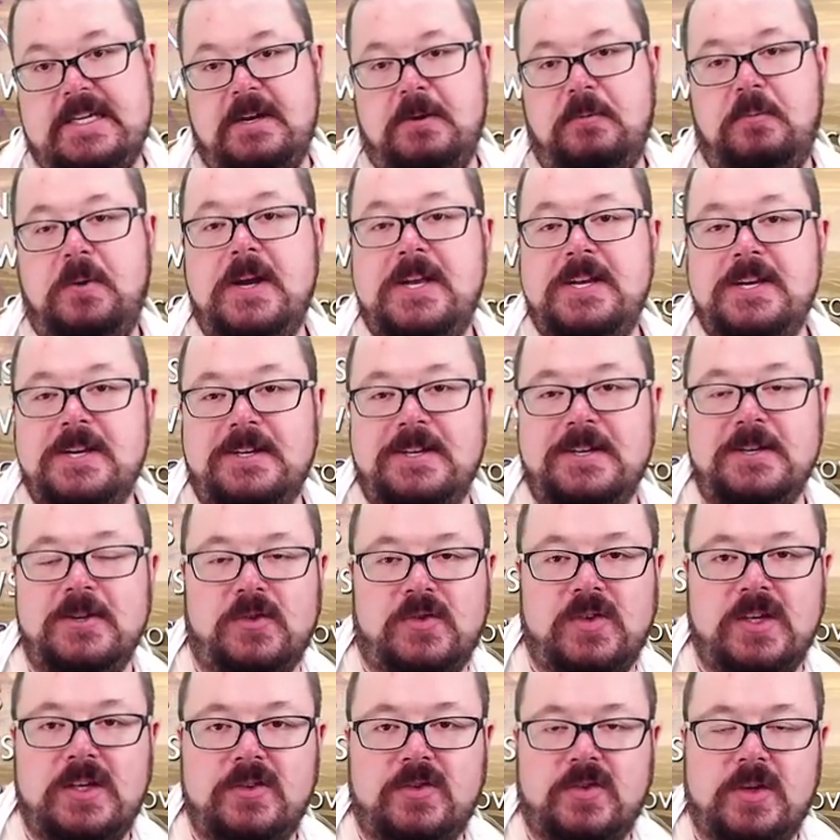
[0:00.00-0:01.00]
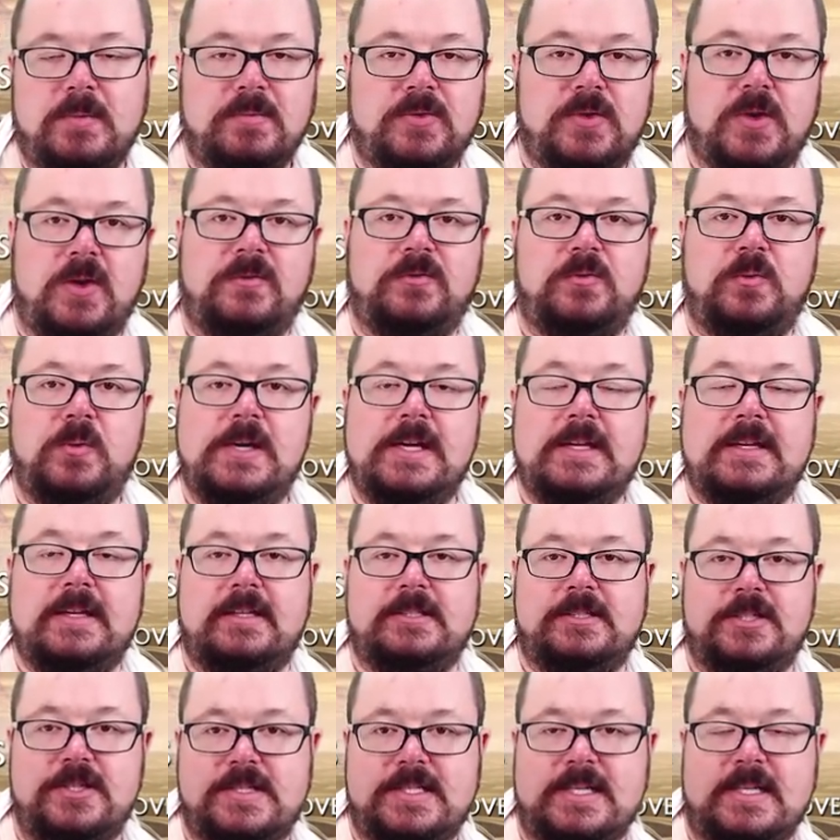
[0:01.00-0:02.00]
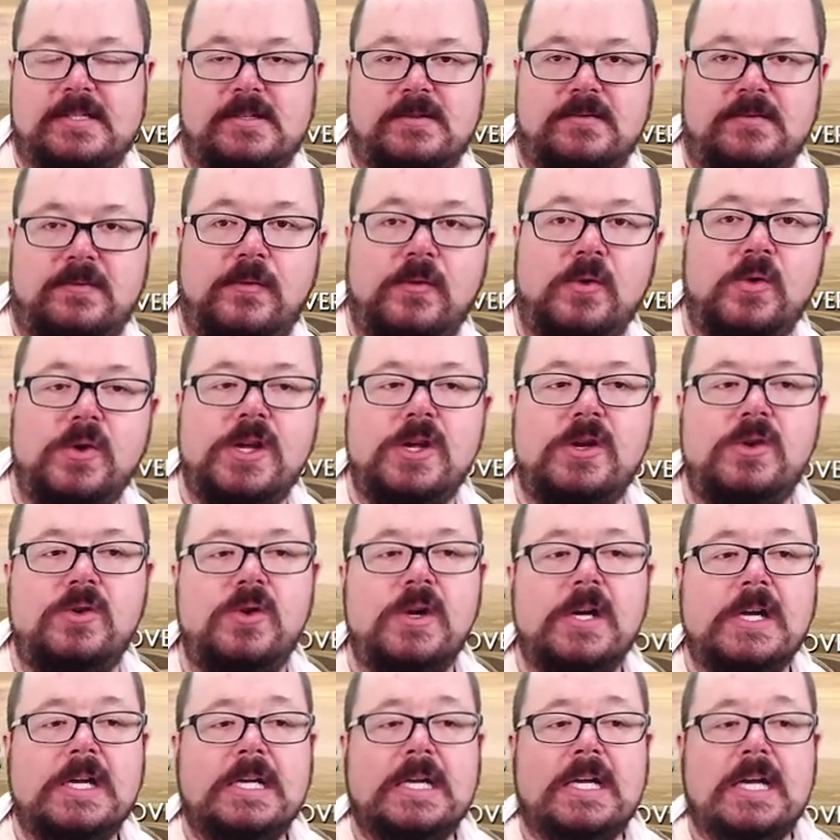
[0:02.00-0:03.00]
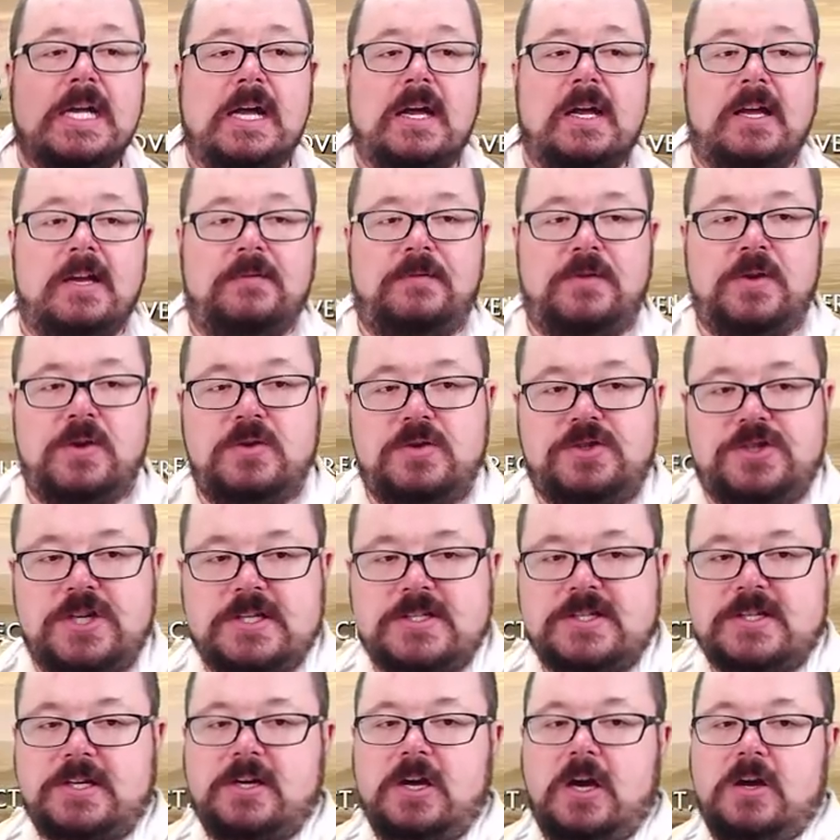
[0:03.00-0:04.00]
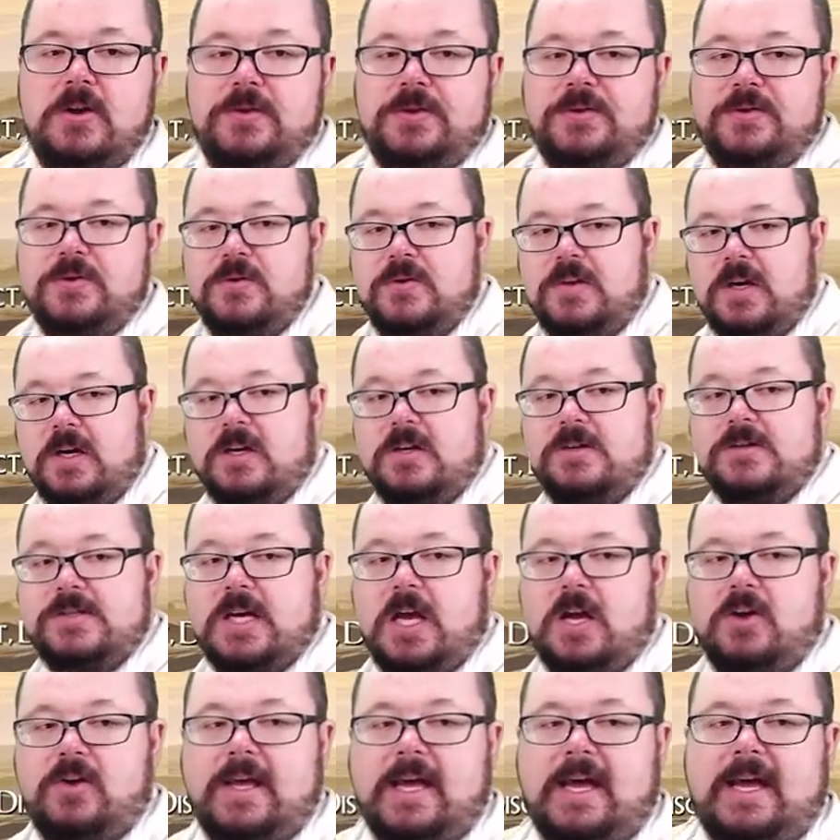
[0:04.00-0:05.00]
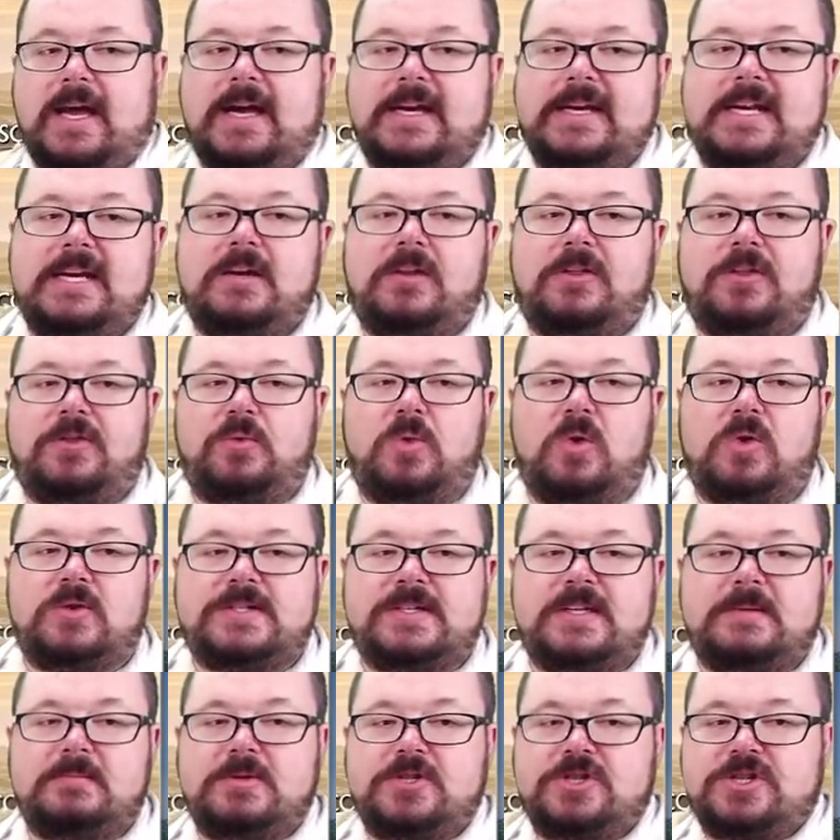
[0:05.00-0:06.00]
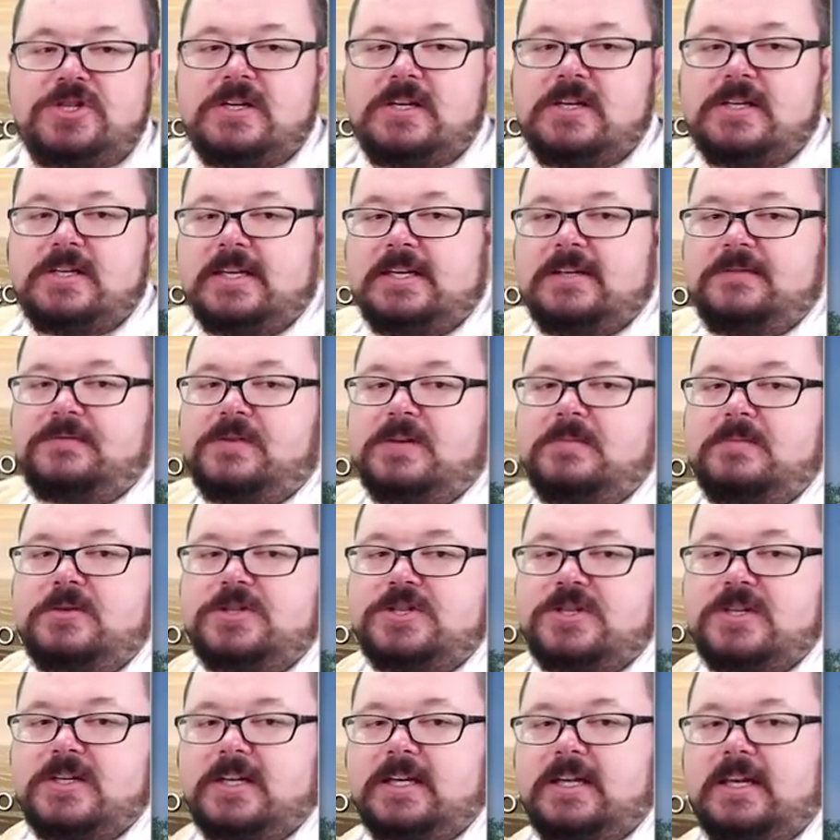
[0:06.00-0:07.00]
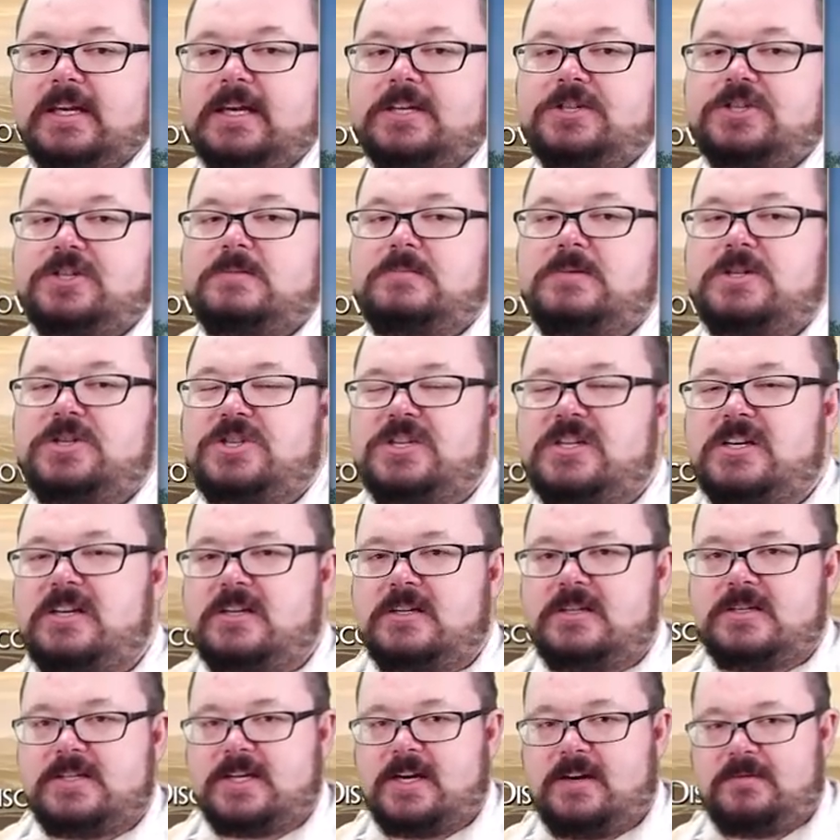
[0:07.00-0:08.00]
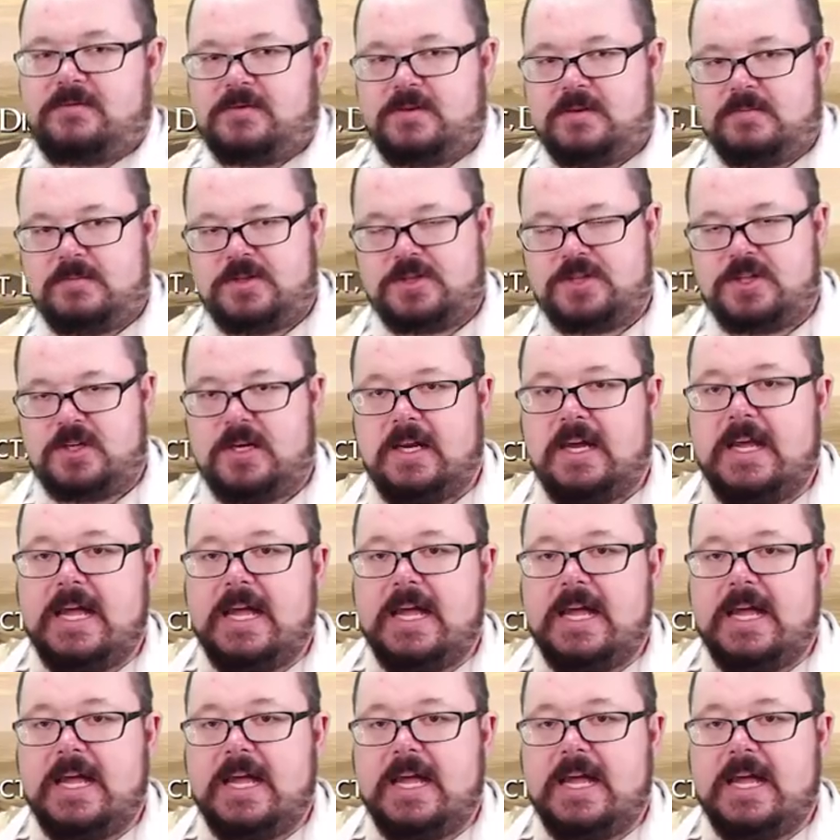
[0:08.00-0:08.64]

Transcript: when you're using some software that just does it for you if you just go through those, okay, I need a thwarting mission, a delivery mission, a collection mission, and a discovery mission.